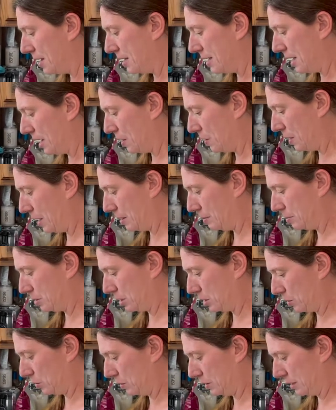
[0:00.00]
Now I'm
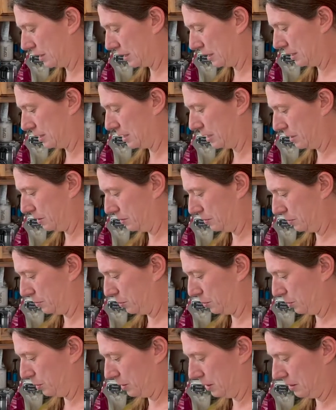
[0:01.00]
just going to
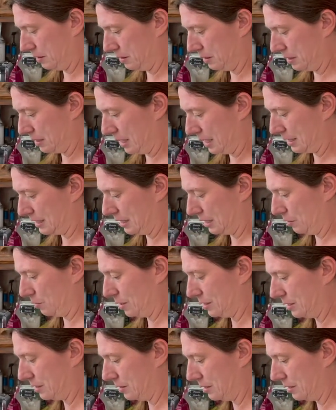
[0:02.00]
continue slicing the rest of